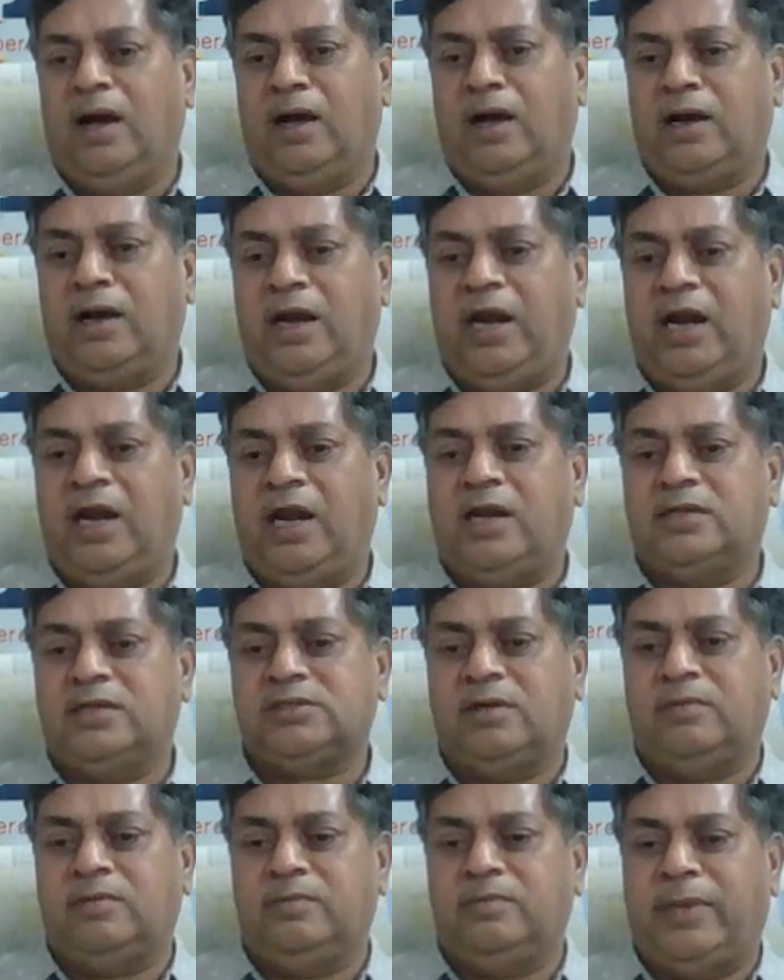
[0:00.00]
create
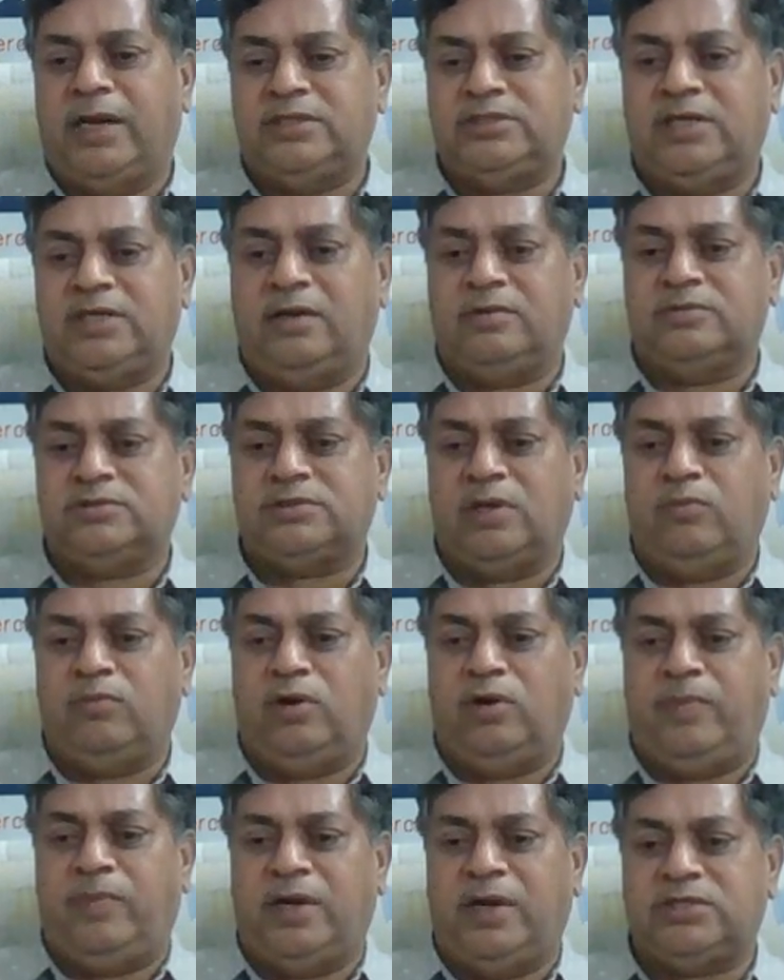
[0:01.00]
some pressure, some
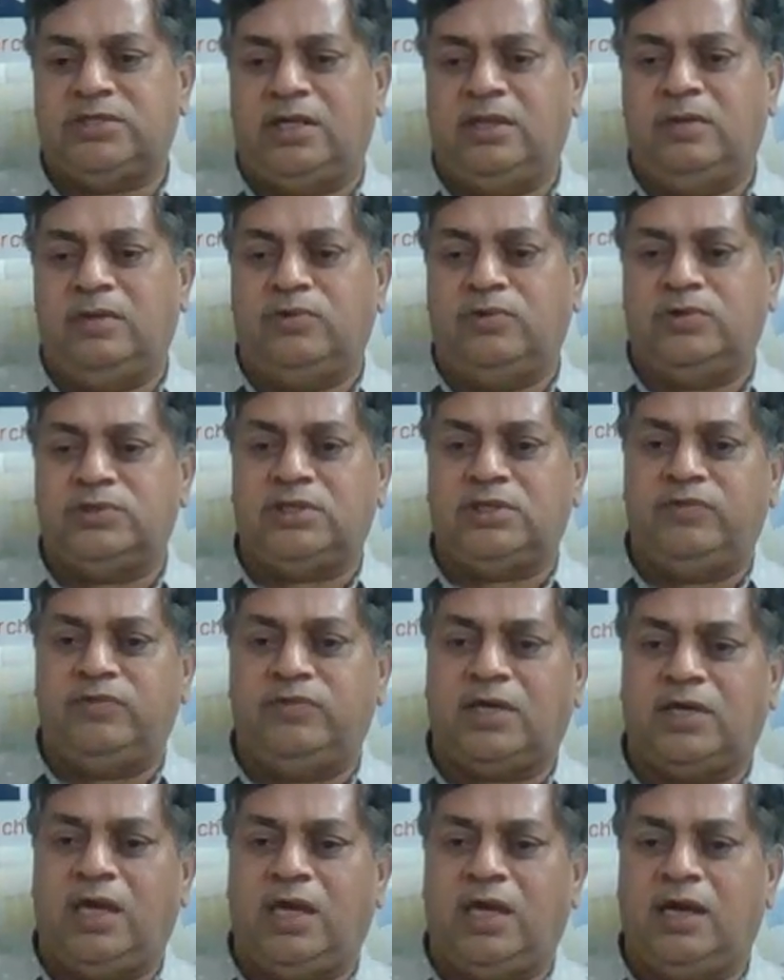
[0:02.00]
more pressure in the position
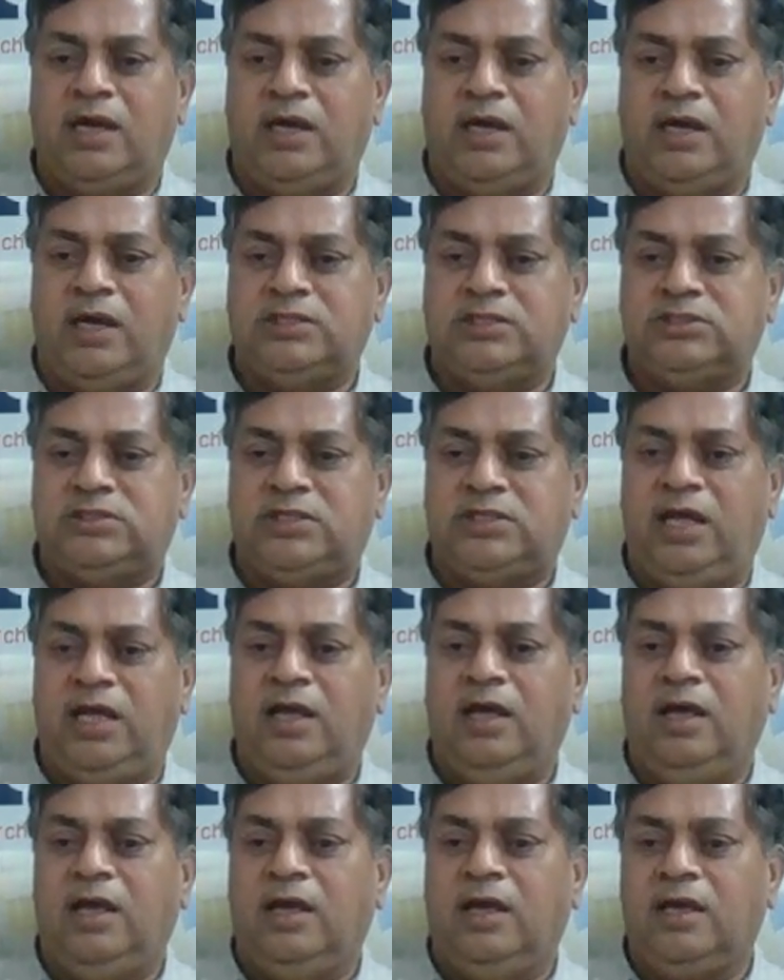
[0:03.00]
with King H3,
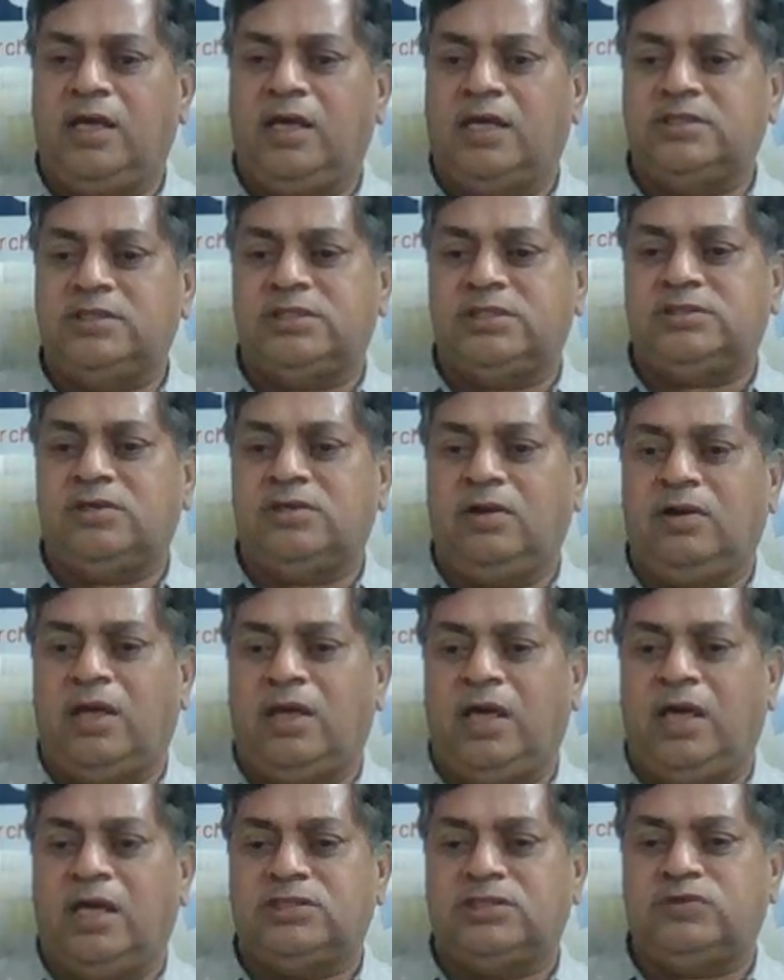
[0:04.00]
King G7,
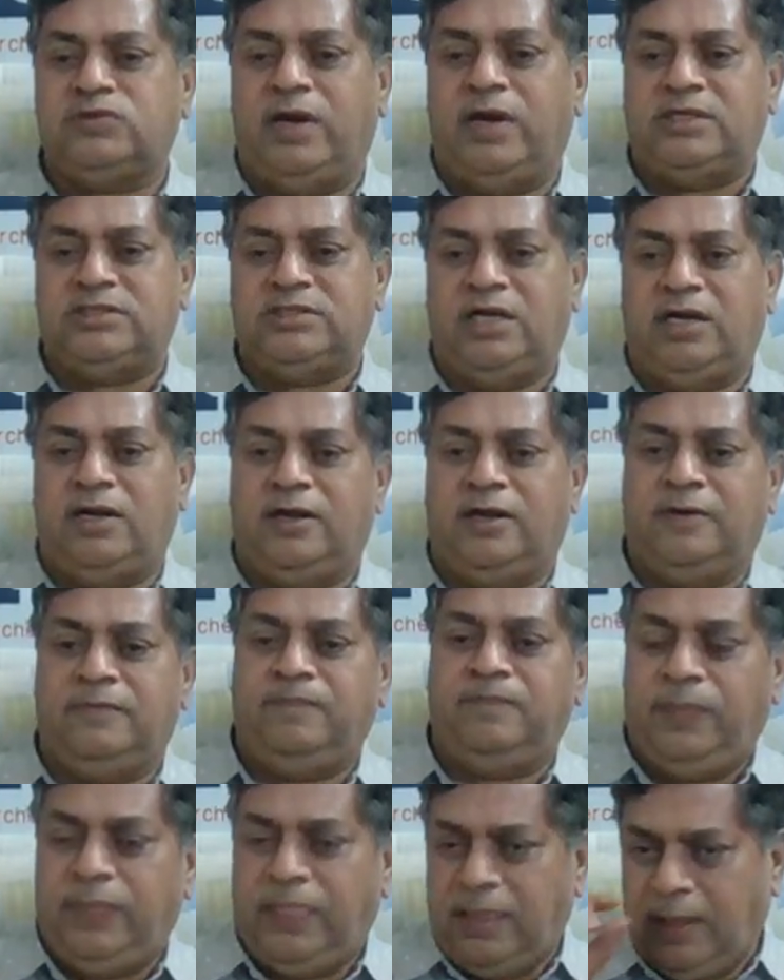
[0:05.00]
King H4, etc.
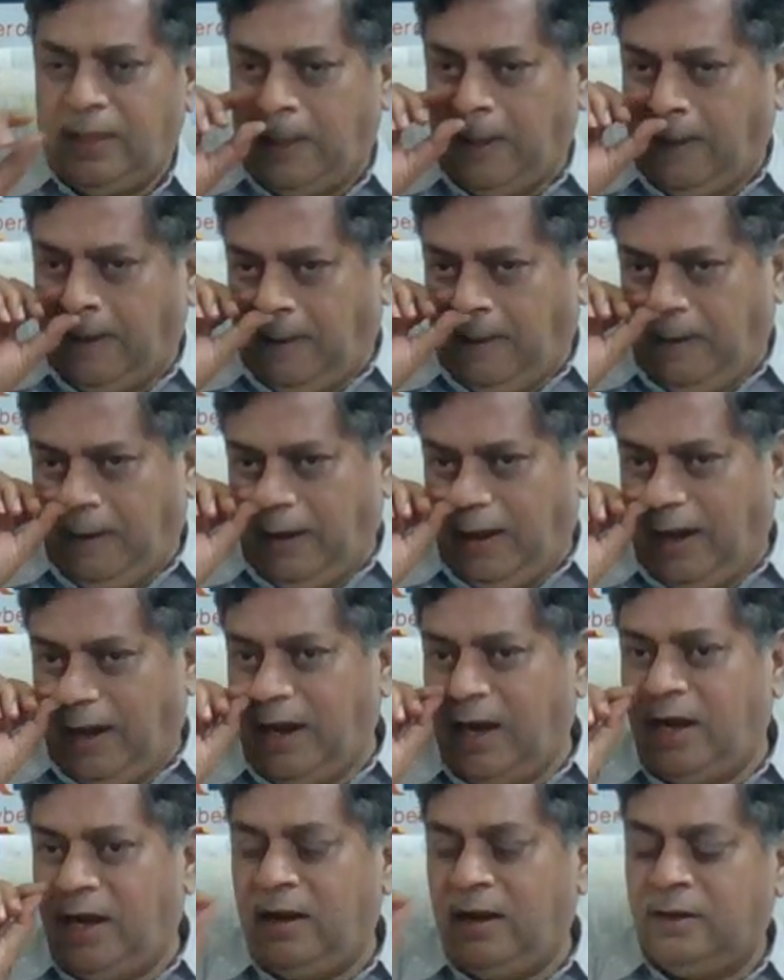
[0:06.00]

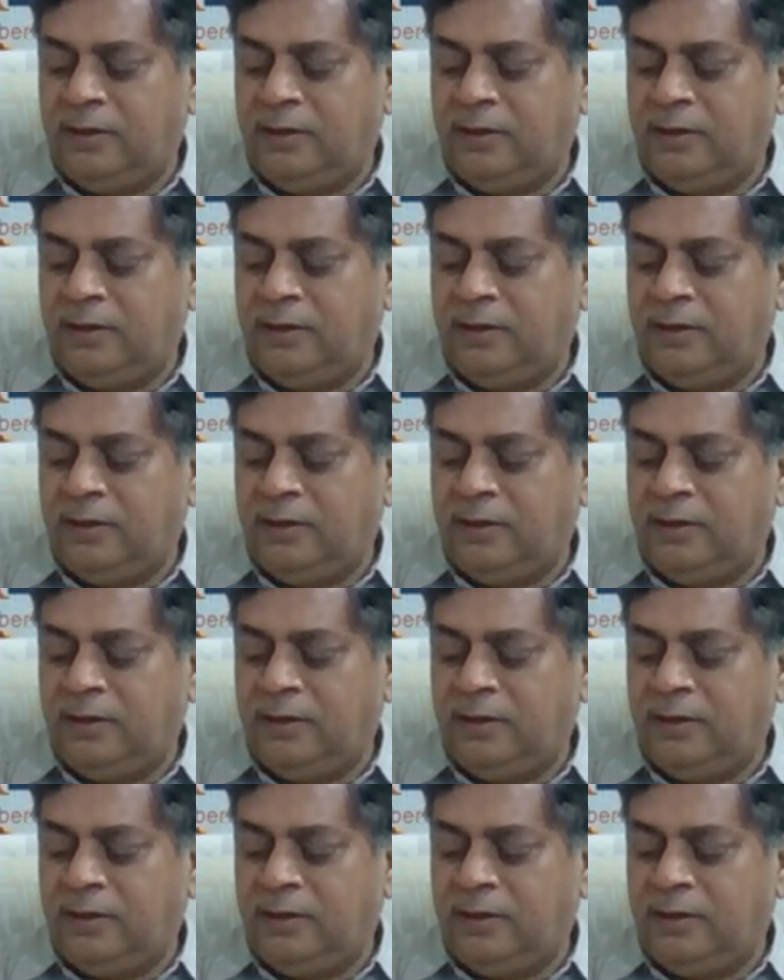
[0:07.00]
And